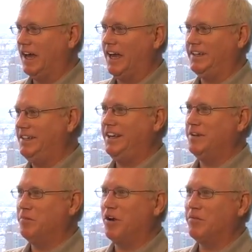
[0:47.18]

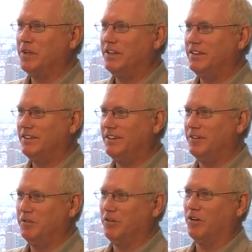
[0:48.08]
IT department.
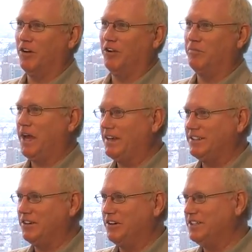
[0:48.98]
We were all
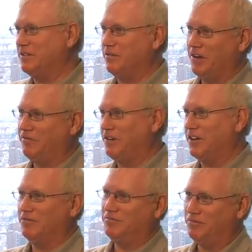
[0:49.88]
patent attorneys, so we all
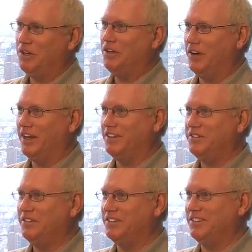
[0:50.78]
figured we knew how to
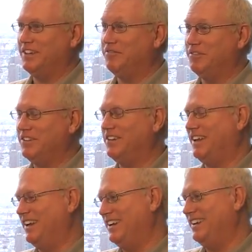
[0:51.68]
do this stuff,
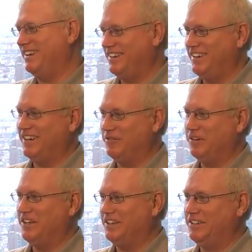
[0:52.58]
and
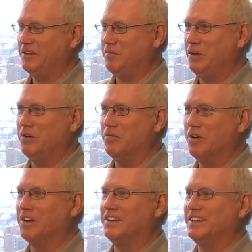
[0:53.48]
we did computer
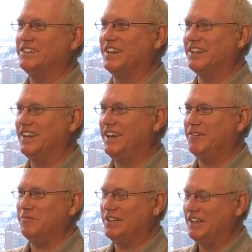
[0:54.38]
work and things like
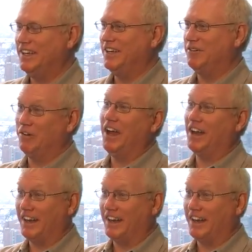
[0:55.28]
that, but we're not